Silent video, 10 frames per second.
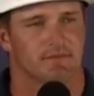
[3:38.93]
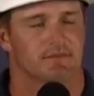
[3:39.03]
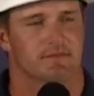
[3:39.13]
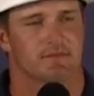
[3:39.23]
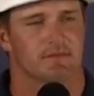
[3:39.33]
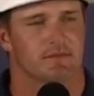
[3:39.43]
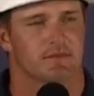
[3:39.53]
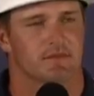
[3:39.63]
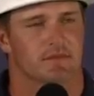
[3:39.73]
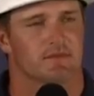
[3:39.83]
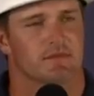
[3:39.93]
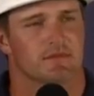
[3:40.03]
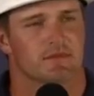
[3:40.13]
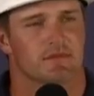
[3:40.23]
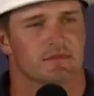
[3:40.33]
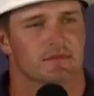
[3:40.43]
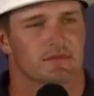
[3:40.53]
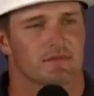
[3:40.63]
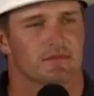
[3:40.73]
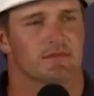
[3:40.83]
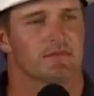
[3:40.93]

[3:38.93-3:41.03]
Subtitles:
Are you glad that at least you got it back